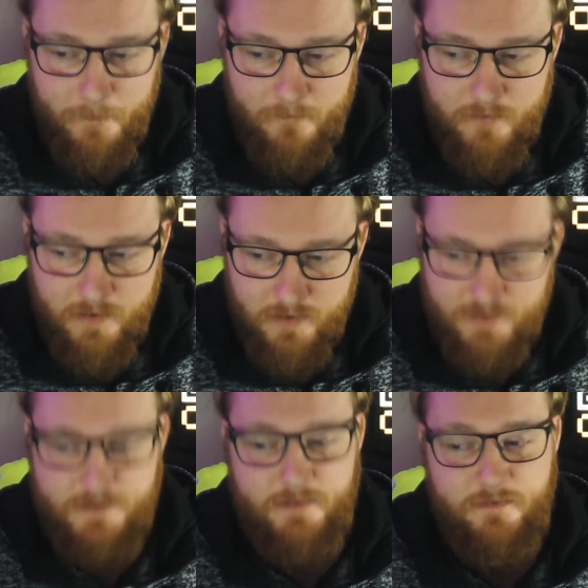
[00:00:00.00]
like I
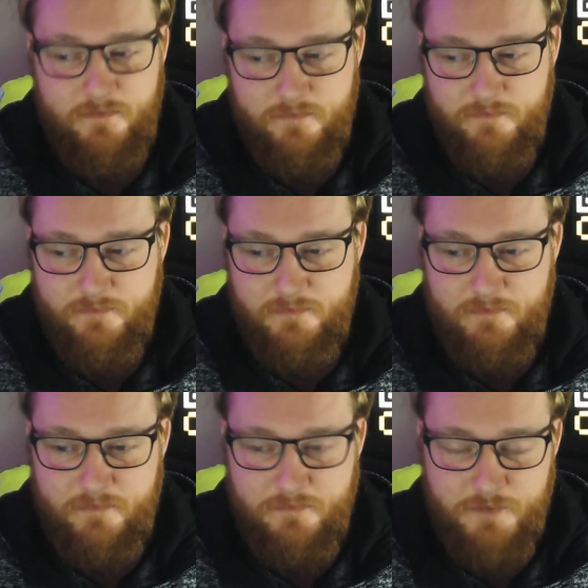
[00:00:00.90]
said,
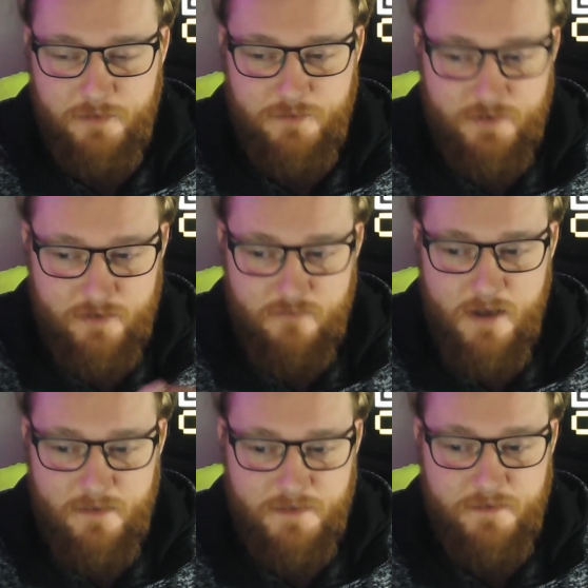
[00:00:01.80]
I'm just going to
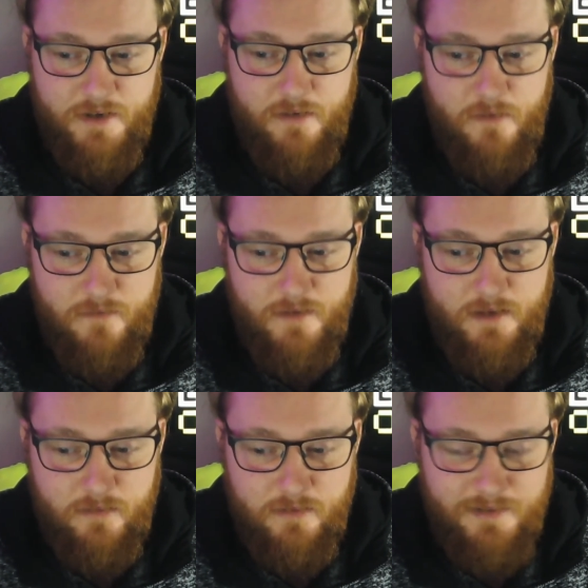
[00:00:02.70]
round this video off now.
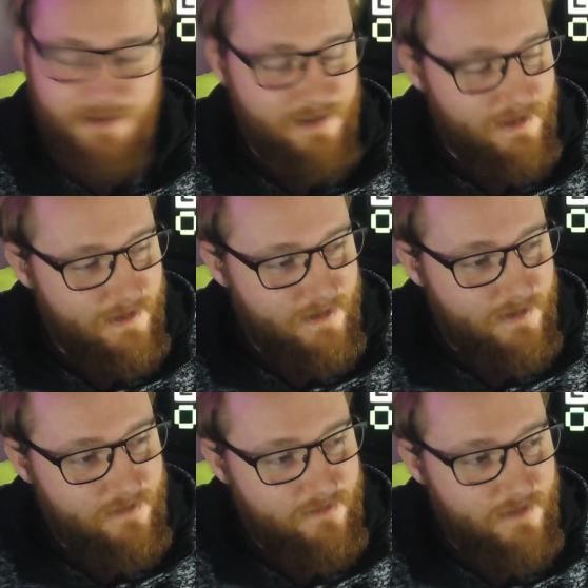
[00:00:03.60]

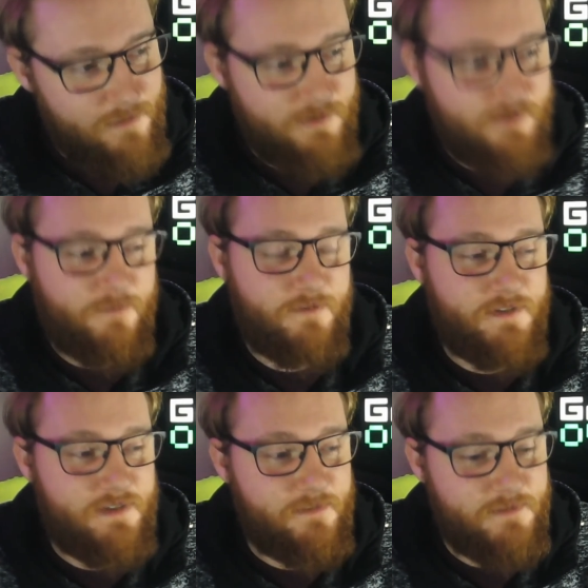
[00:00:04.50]
They're my top 3
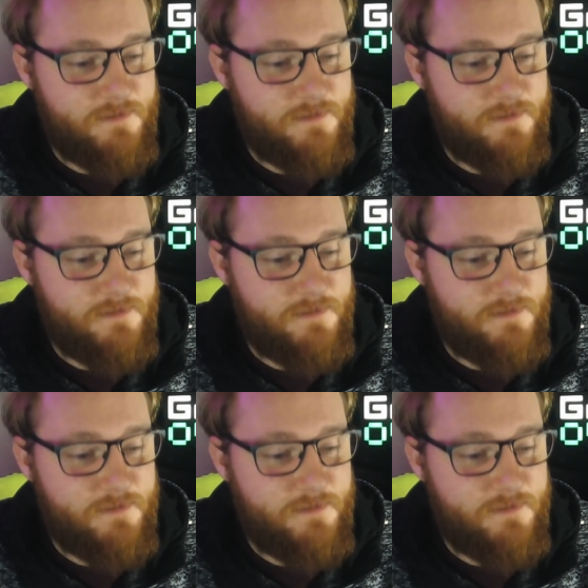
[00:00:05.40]
tips.